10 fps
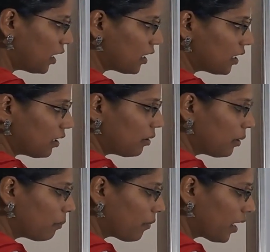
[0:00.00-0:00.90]
Here
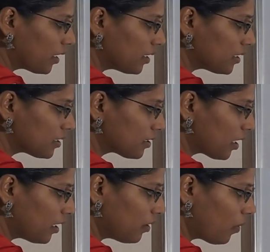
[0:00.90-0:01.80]
minus
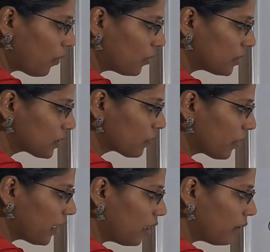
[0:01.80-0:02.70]
10 whole
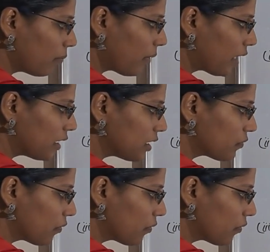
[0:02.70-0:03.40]
square minus